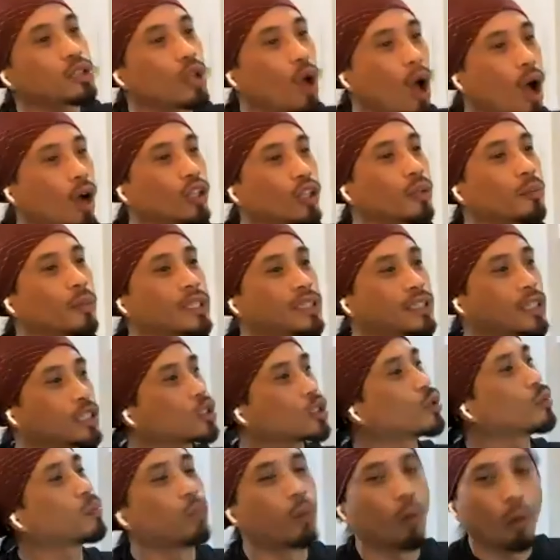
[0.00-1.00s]
the documents
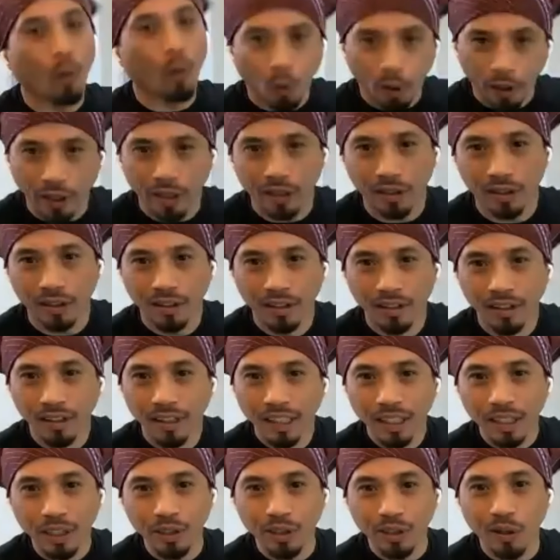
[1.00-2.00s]
that support it?
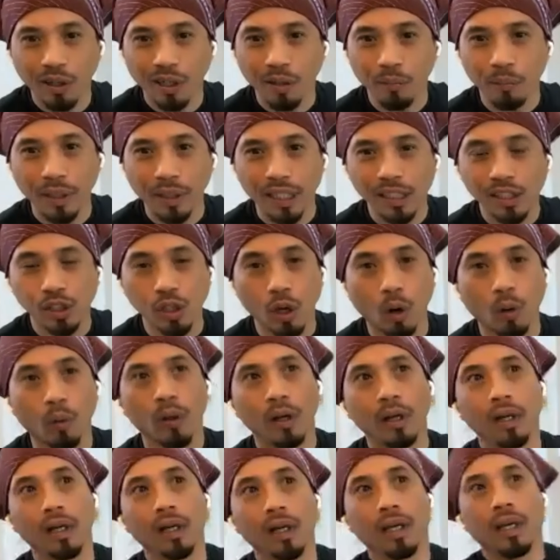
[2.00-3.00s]
You know what I mean? So